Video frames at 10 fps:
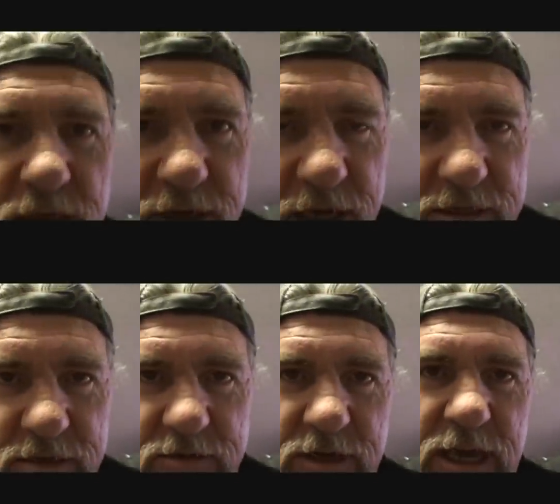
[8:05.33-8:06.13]
Okay,
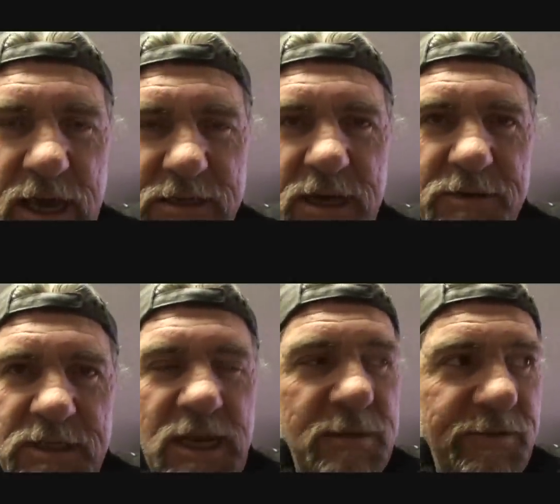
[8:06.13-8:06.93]
so as I was
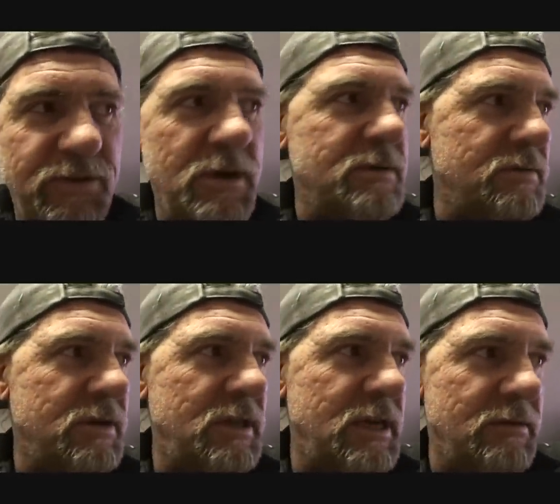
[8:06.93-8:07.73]
saying before I was
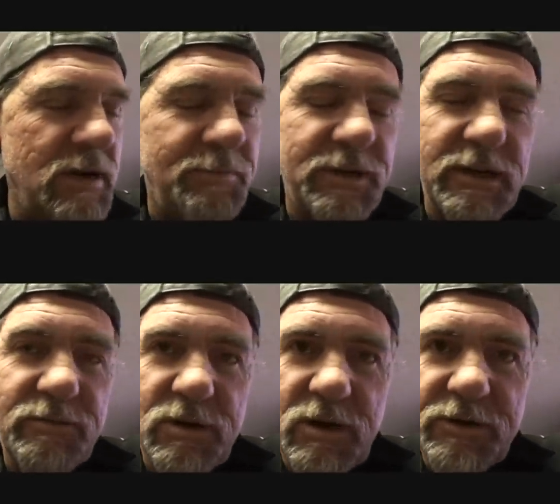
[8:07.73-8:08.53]
rudely
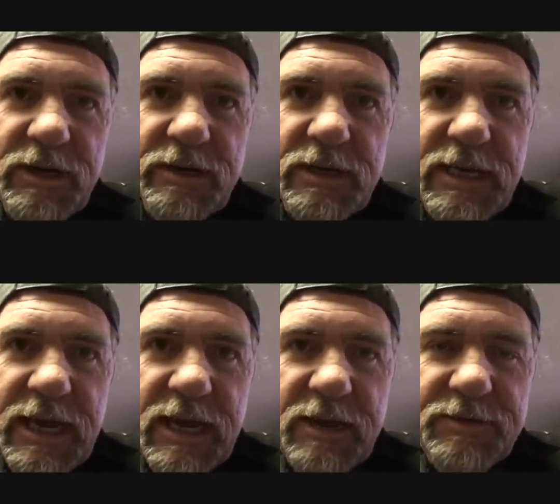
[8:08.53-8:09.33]
interrupted, we're over here at
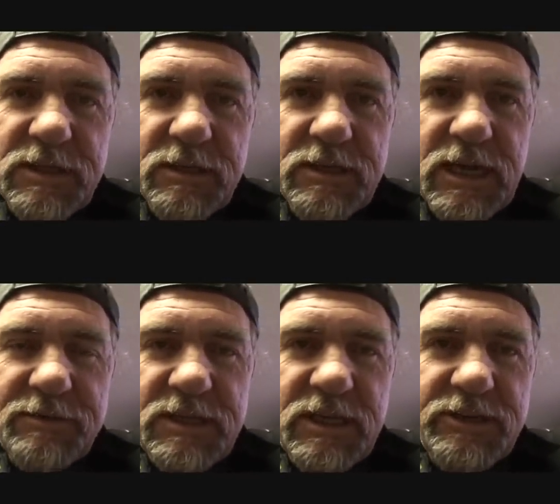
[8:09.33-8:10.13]
Dave's,
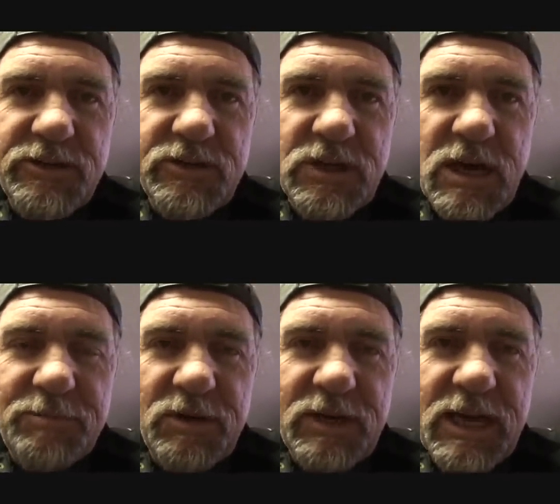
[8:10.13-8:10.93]
Dave's T-shirt
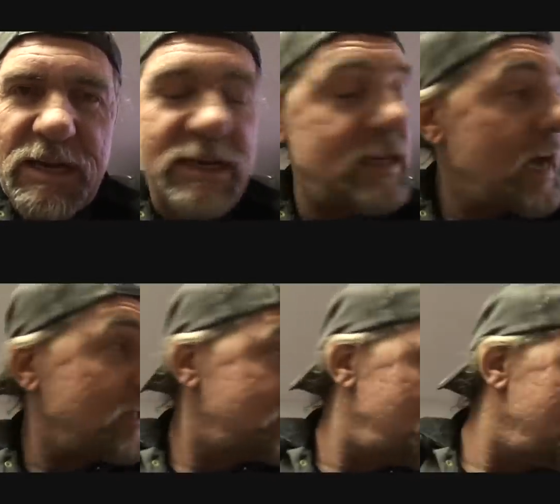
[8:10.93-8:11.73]
shop located in
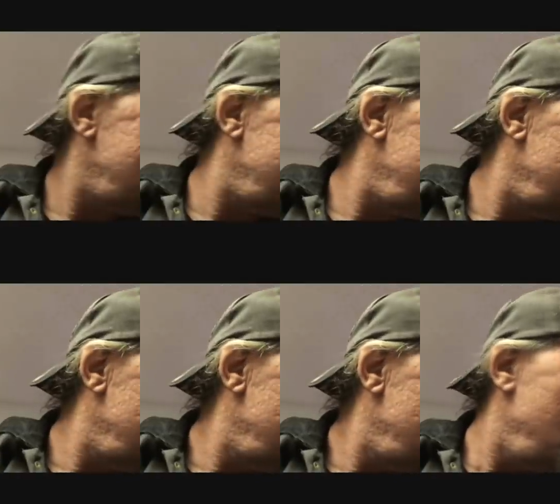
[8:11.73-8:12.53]
Dallas, Texas.
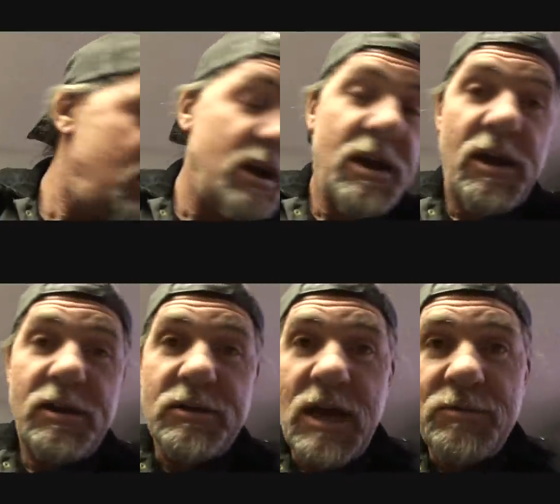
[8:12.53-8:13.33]
Yes, sir.
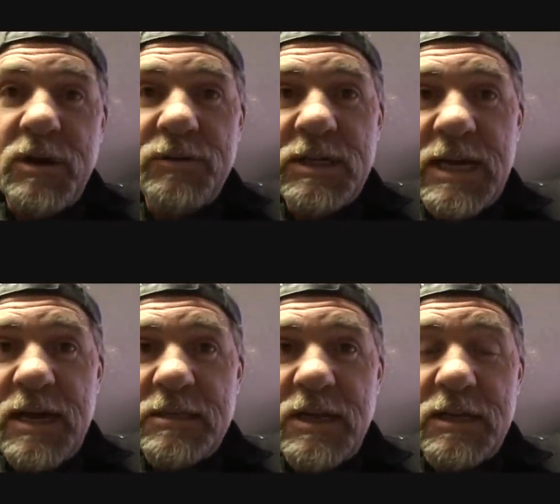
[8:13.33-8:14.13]
Okay, we're over at
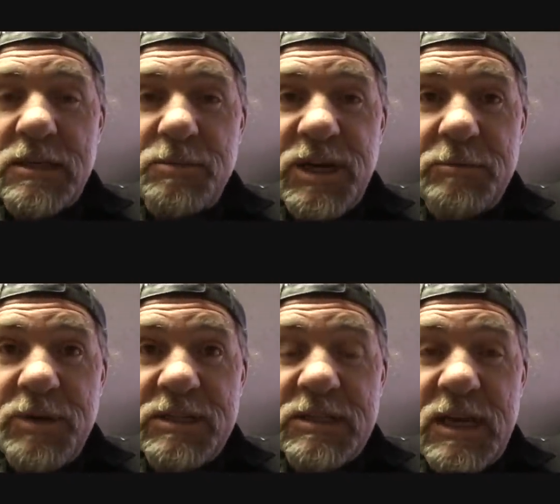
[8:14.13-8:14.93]
Dallas, Texas, been in
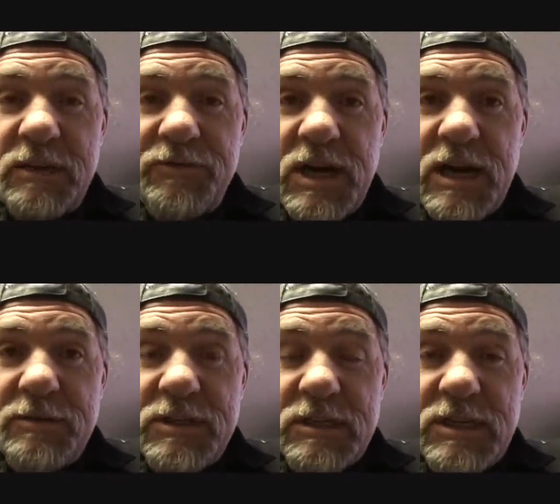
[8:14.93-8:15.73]
business
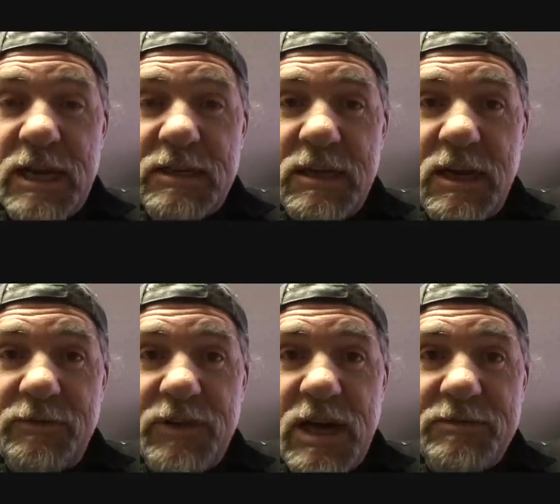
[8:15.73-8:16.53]
85 since
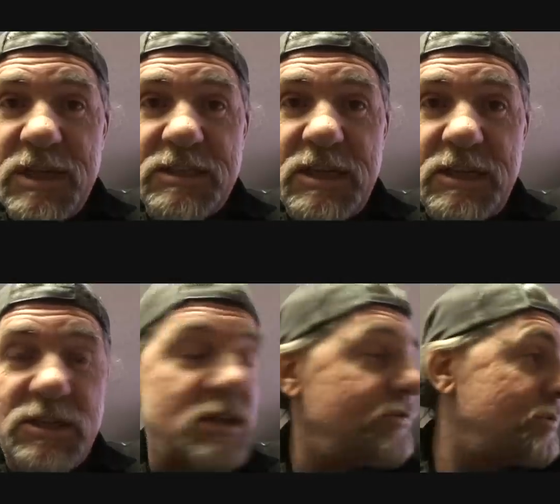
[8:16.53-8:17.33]
1985, does
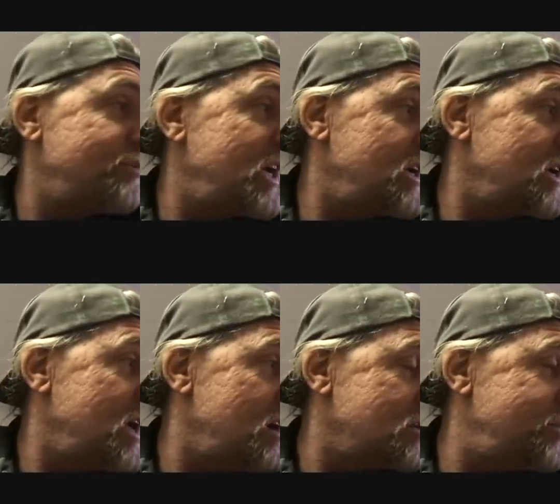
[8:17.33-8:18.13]
T-shirts for big
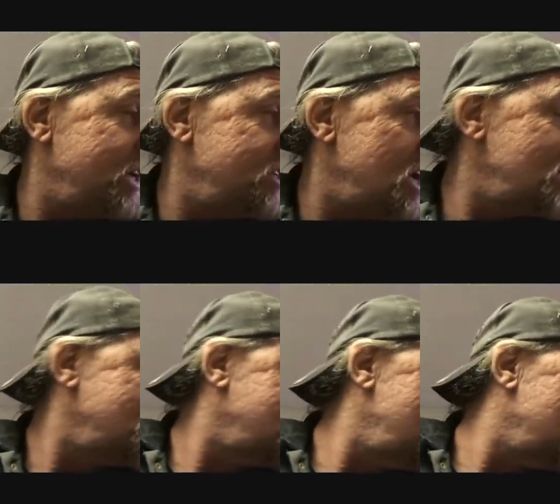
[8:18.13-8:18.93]
accounts, big
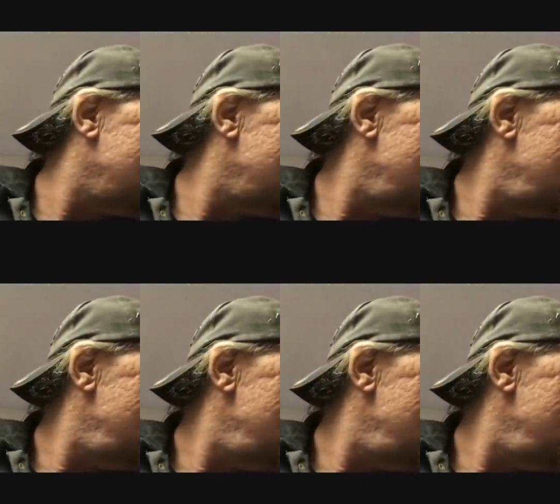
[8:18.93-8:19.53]
giant accounts.